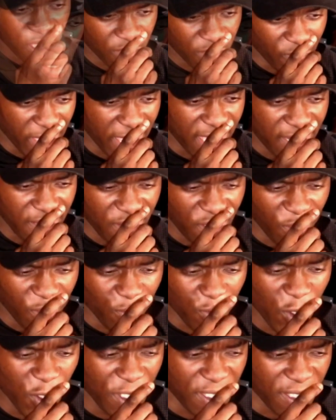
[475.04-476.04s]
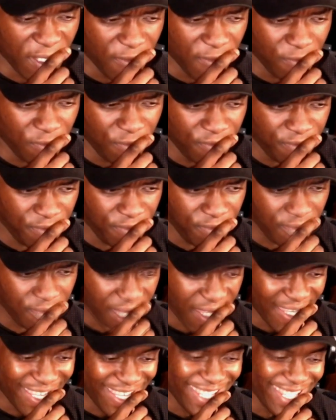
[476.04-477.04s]
We're heading towards them.
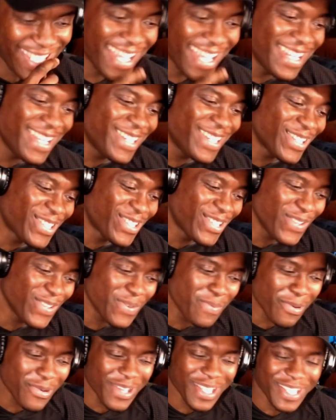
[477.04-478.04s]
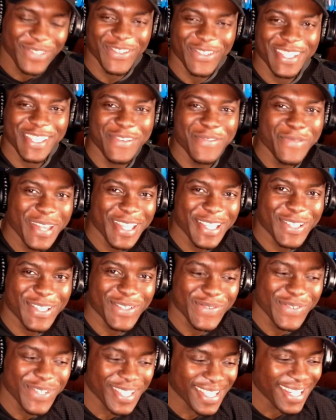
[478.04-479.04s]
They need the two points for the away
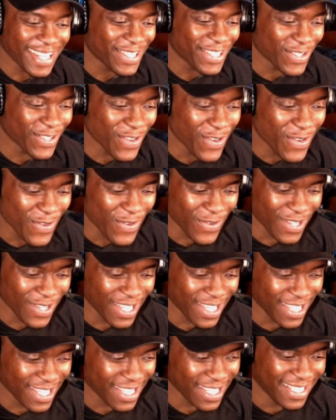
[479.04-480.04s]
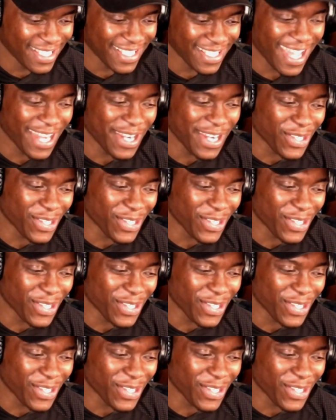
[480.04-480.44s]
squads. Let's go. And